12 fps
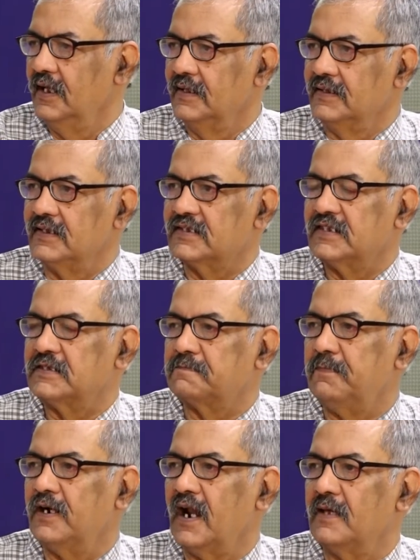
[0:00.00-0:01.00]
This is
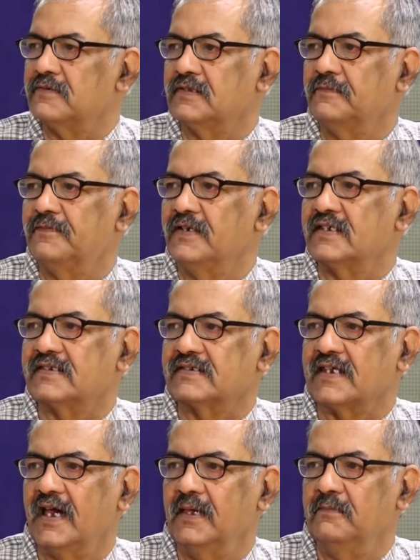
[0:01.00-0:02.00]
perhaps the first
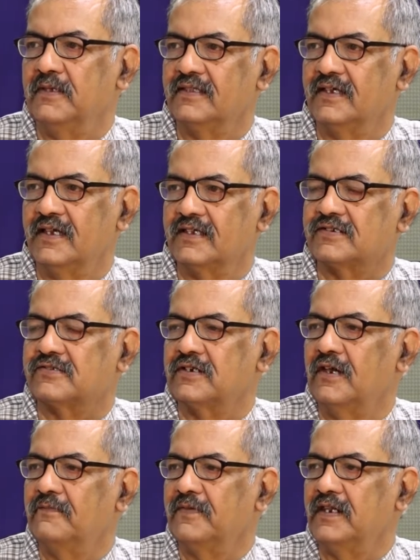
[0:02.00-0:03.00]
time in the history
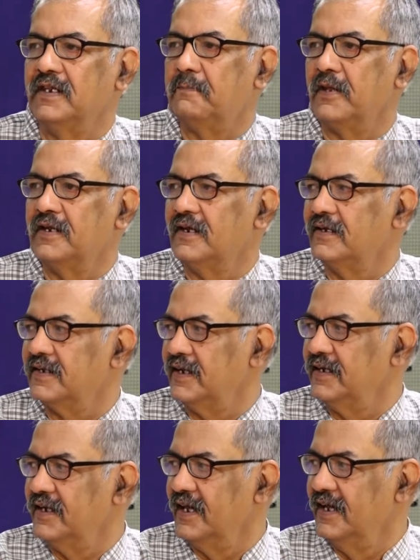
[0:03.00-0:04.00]
of independent
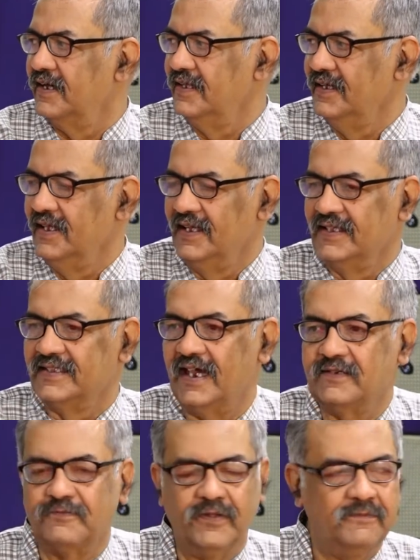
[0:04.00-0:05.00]
India
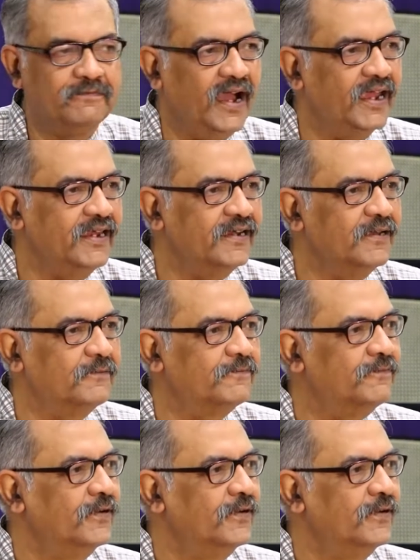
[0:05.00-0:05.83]
that we find a